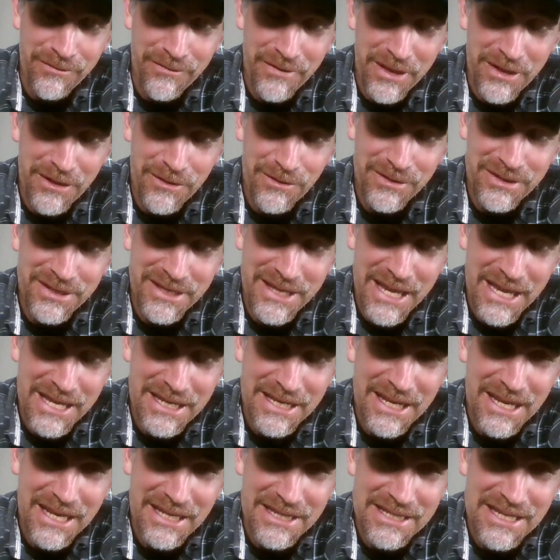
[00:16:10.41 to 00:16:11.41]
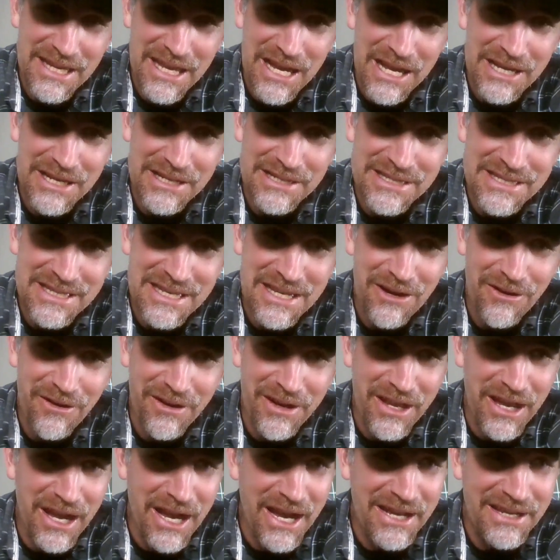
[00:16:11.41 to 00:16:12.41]
Federer can get kind of
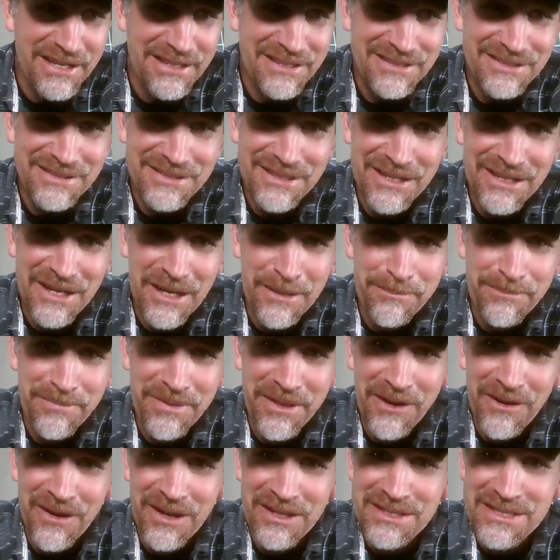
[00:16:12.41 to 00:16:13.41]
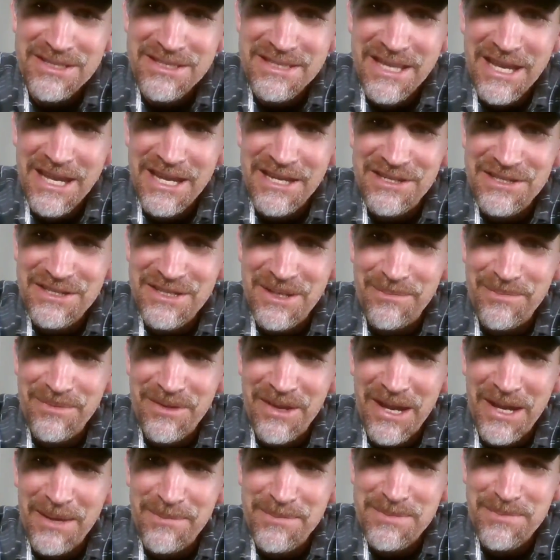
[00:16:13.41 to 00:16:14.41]
teary-eyed up there on stage
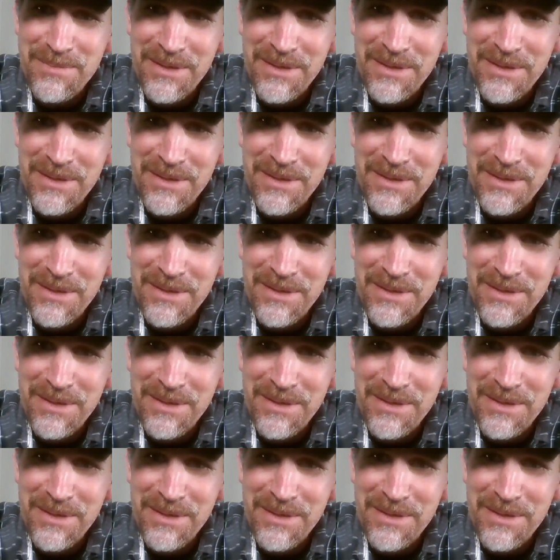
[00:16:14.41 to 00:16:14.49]
sometimes,